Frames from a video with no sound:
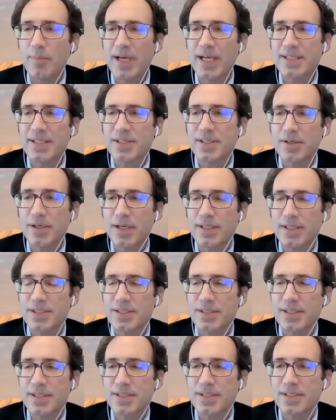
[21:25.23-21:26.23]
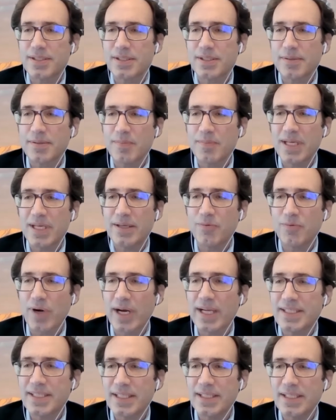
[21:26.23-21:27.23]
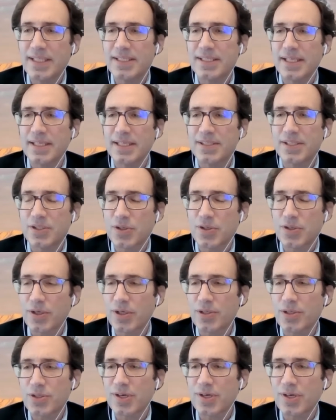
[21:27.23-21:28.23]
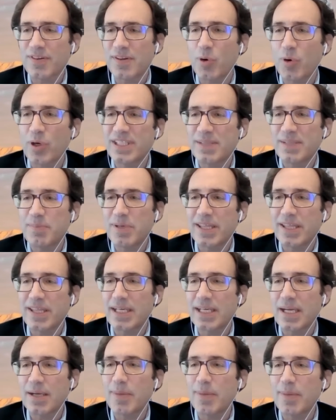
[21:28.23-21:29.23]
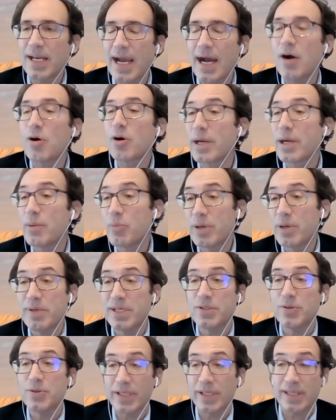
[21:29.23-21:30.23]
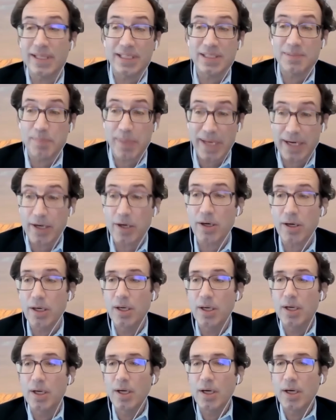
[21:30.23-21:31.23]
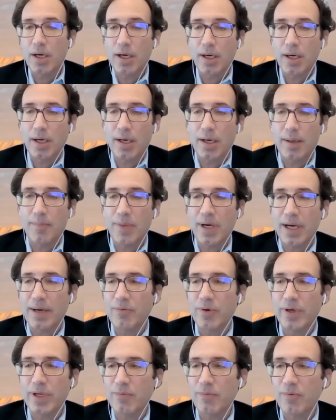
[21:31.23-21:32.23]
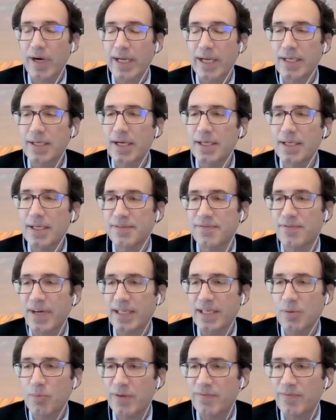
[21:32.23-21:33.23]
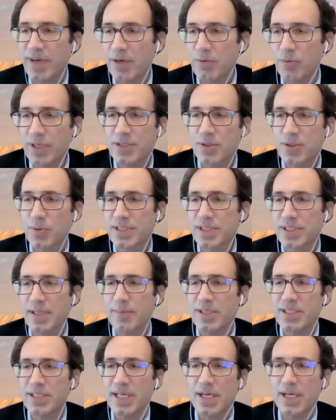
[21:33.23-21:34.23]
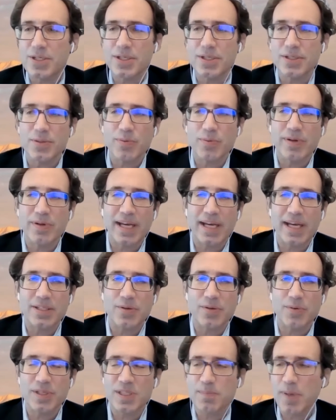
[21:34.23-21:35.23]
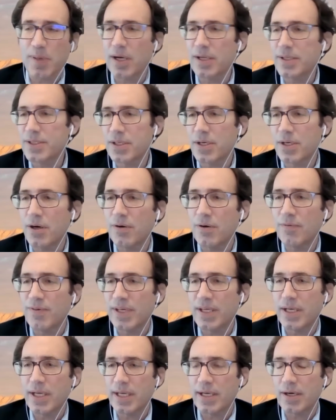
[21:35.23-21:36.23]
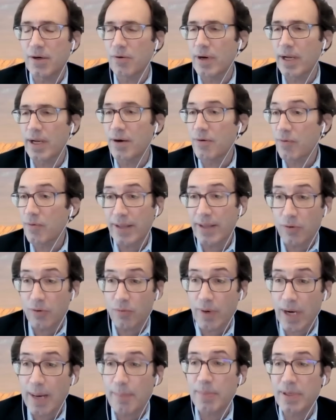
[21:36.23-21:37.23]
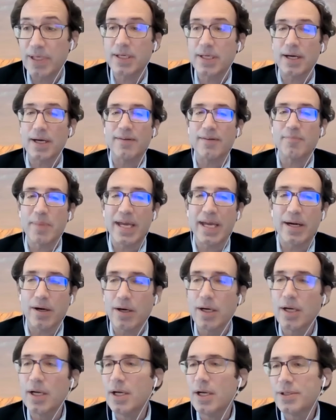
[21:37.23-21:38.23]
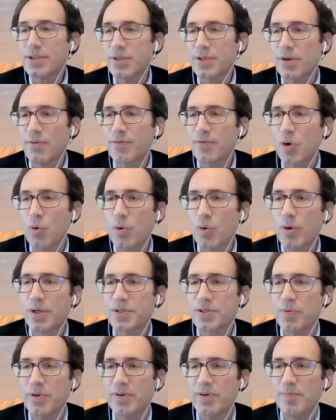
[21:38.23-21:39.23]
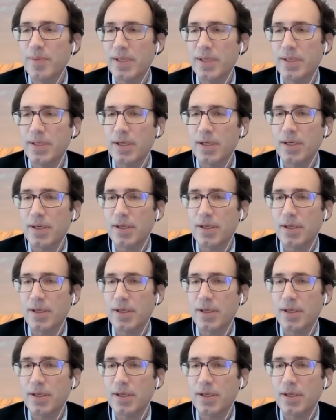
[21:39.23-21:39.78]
This is me raising these things as sort of constructive points to be thinking about how can we be doing things better. I recognize the fact that we've had resource limitations. We've had to respond to COVID, in a rather rapid kind of manner. So of course we've been,